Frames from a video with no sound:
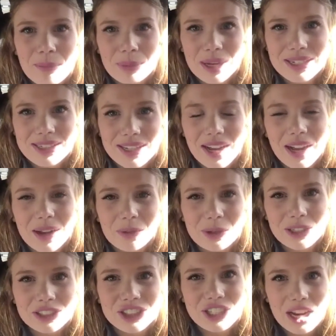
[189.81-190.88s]
But I
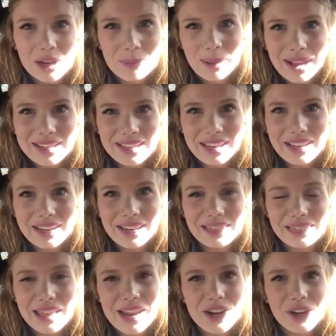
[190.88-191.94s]
will check back
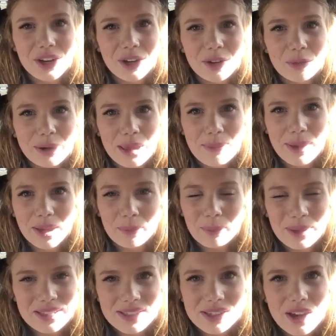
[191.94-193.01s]
in later when I make a
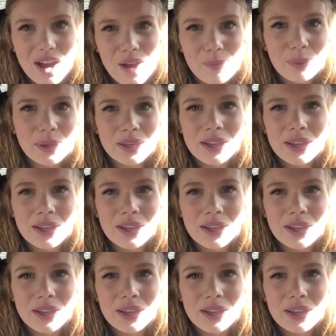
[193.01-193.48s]
pit stop.